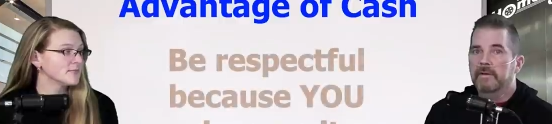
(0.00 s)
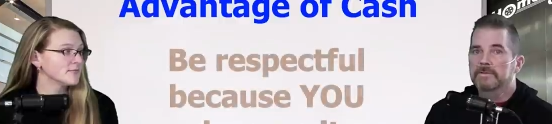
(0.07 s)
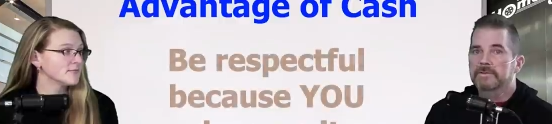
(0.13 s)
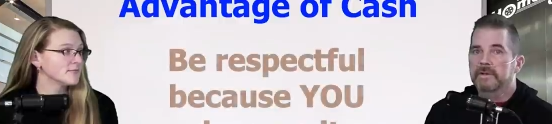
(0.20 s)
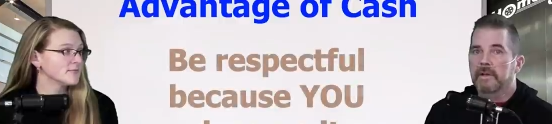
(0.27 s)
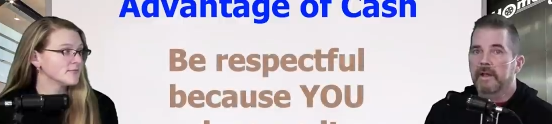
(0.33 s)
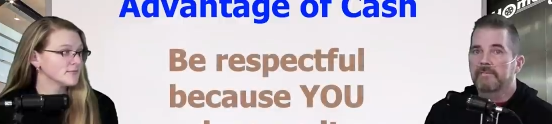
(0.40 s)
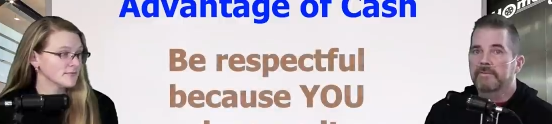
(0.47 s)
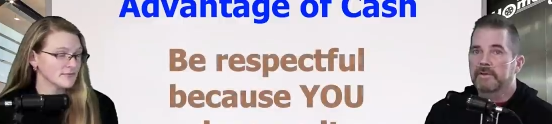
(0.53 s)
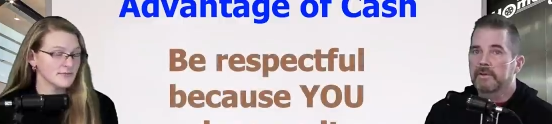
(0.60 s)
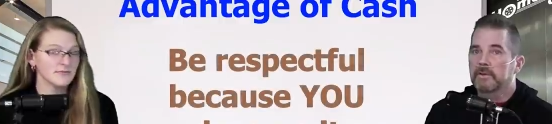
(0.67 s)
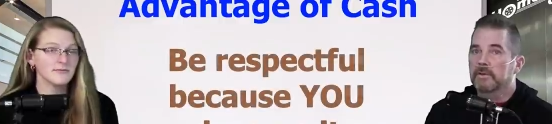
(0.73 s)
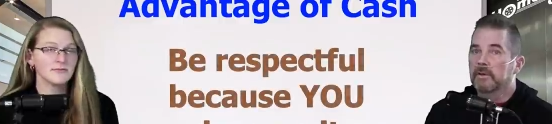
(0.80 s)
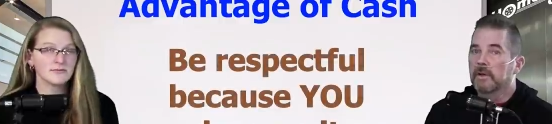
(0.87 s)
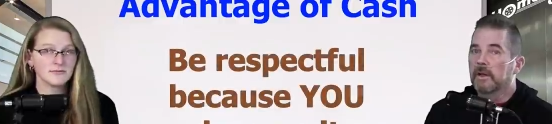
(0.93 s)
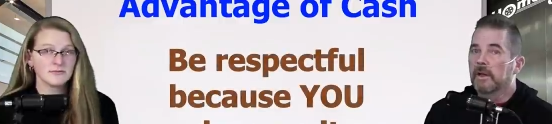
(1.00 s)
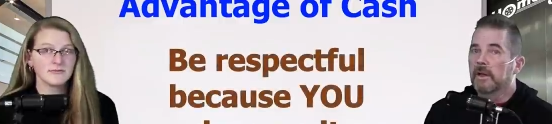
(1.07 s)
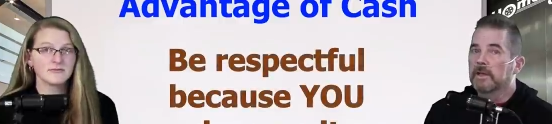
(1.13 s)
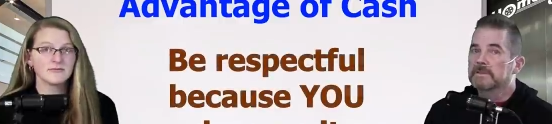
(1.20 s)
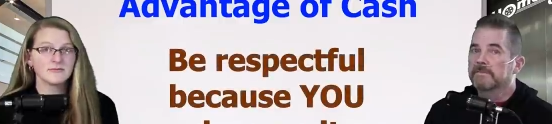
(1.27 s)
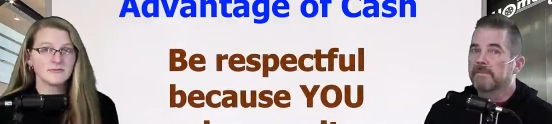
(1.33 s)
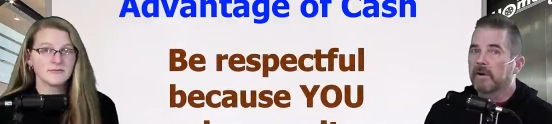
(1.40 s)
Speaker 1: else in life too.
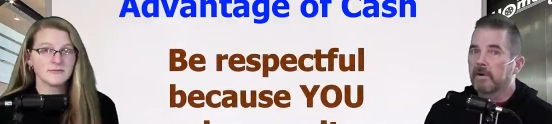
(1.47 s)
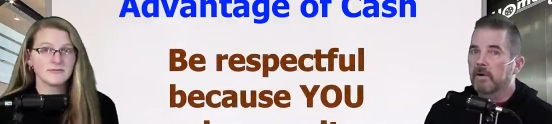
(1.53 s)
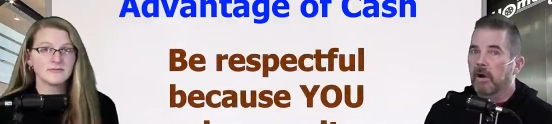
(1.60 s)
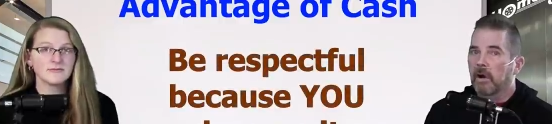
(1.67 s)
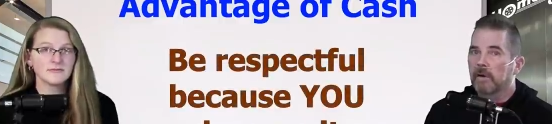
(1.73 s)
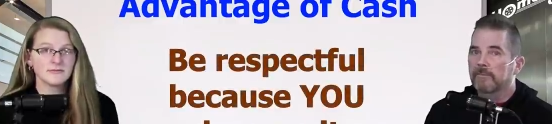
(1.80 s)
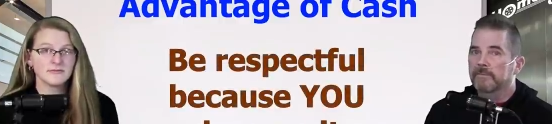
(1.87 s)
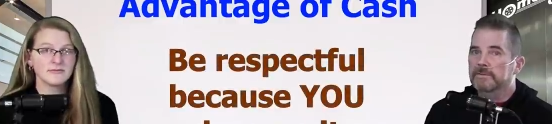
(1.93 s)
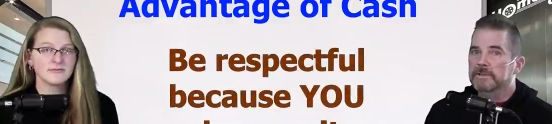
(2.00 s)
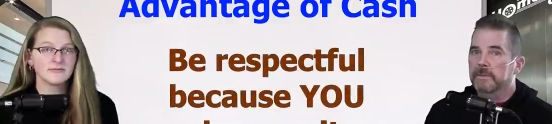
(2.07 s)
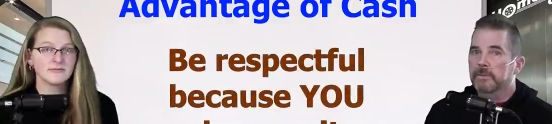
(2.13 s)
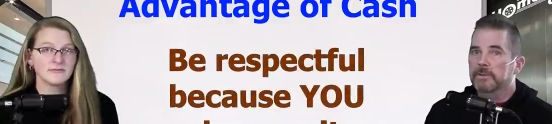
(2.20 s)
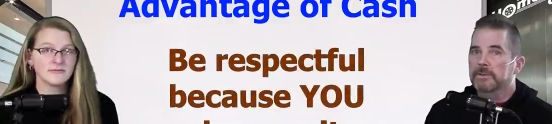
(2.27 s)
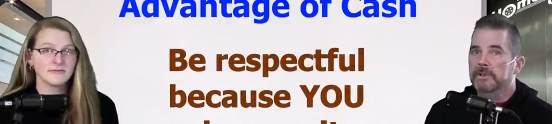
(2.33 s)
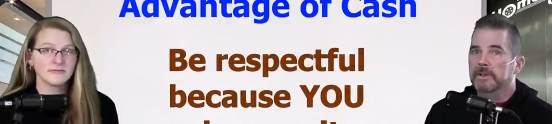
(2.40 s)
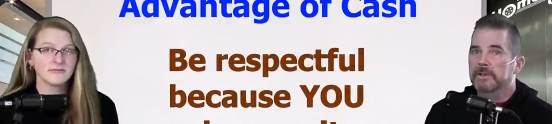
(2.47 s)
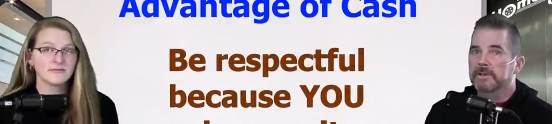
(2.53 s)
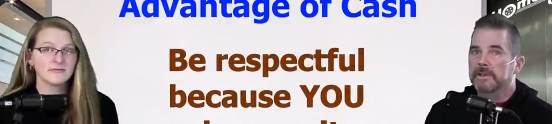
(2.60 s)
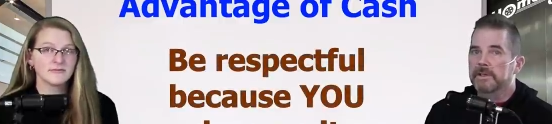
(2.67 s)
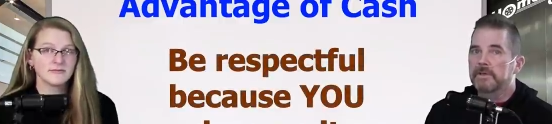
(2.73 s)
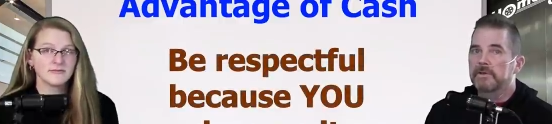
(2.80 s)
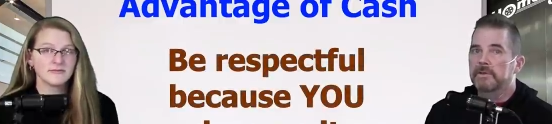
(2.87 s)
It's very hard for someone to
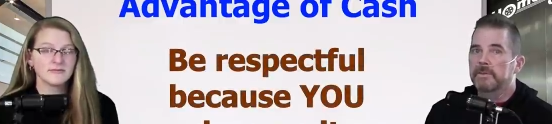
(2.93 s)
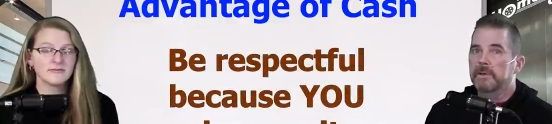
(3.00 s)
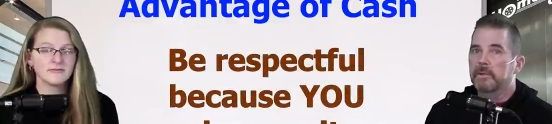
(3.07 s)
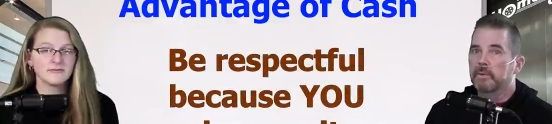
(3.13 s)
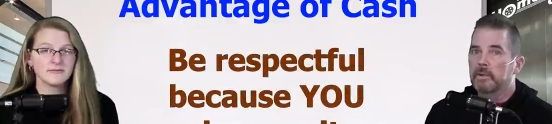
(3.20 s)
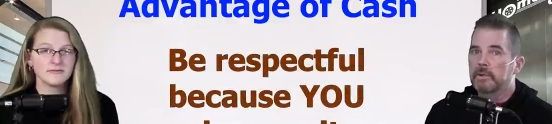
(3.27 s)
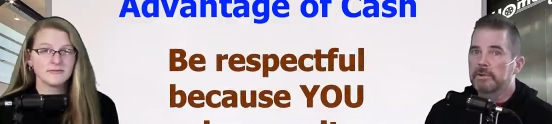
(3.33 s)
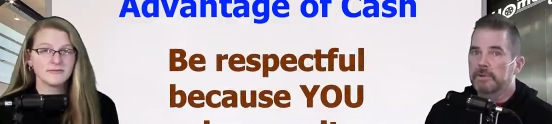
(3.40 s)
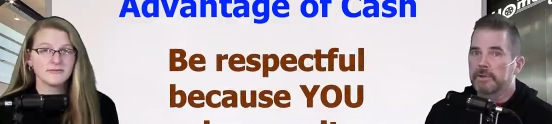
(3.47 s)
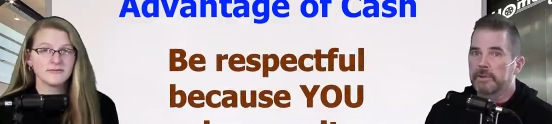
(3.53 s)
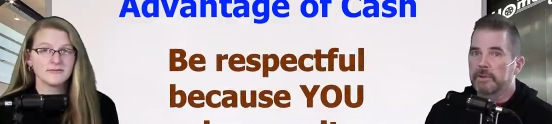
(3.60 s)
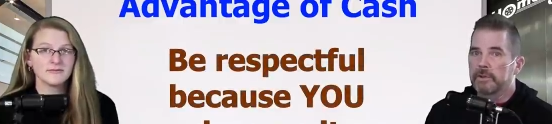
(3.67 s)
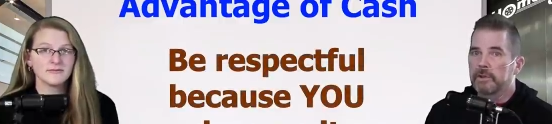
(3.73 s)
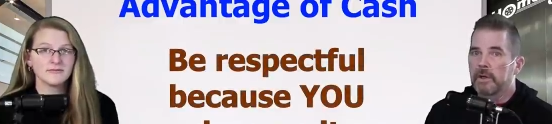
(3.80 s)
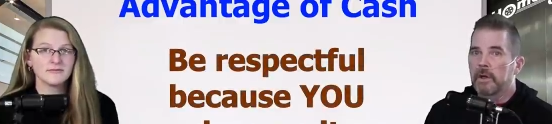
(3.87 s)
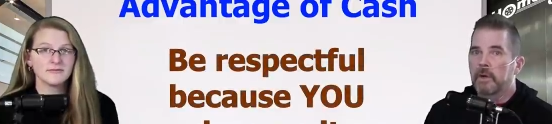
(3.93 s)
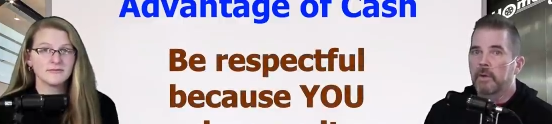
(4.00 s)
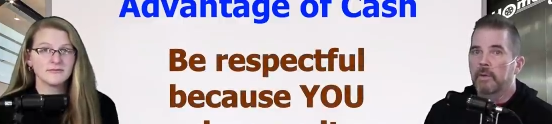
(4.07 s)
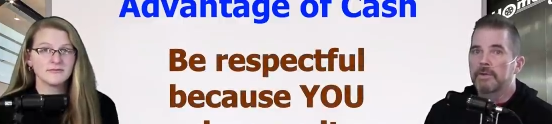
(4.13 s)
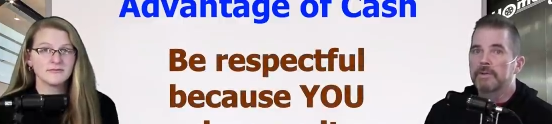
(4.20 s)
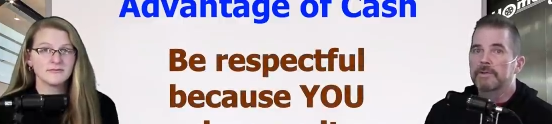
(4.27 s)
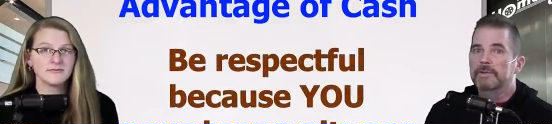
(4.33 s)
continue to be rude to you
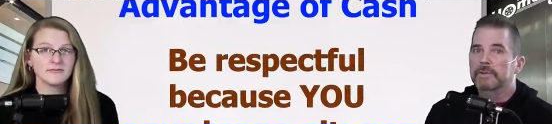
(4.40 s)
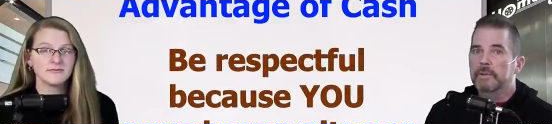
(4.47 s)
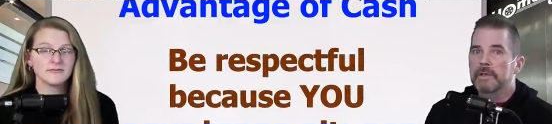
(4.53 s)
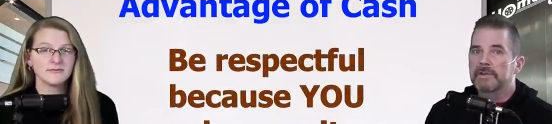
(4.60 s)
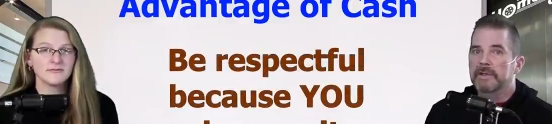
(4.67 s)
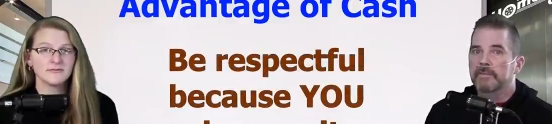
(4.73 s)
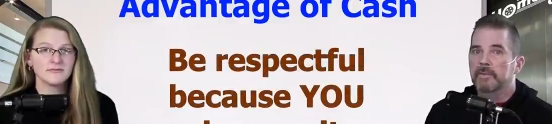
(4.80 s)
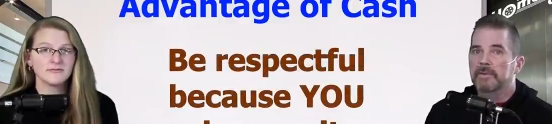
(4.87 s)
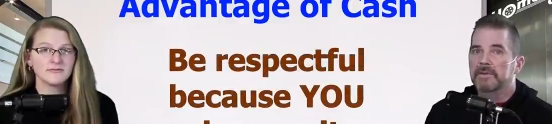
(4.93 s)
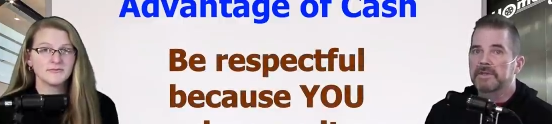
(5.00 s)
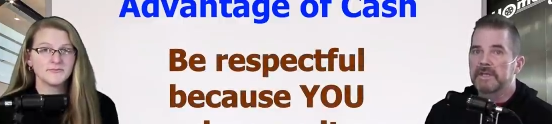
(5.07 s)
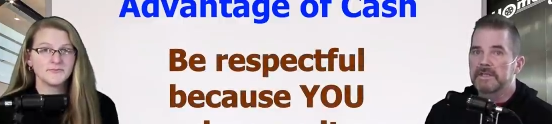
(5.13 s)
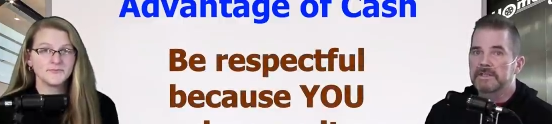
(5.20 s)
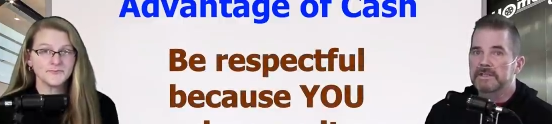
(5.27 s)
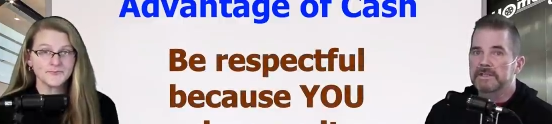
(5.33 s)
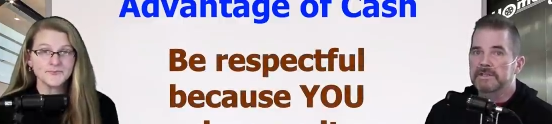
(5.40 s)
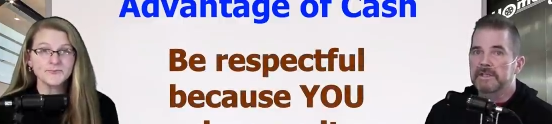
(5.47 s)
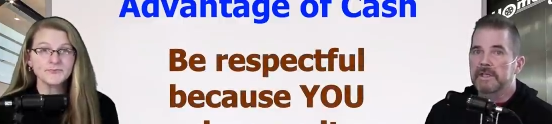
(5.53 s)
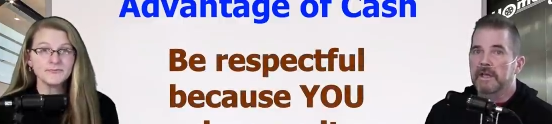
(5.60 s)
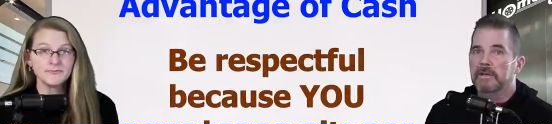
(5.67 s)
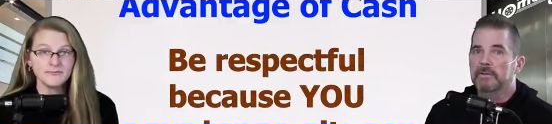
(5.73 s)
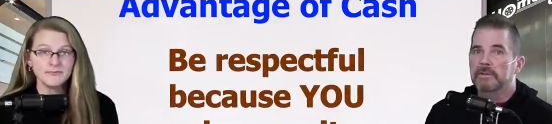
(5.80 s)
when you treat them with decency and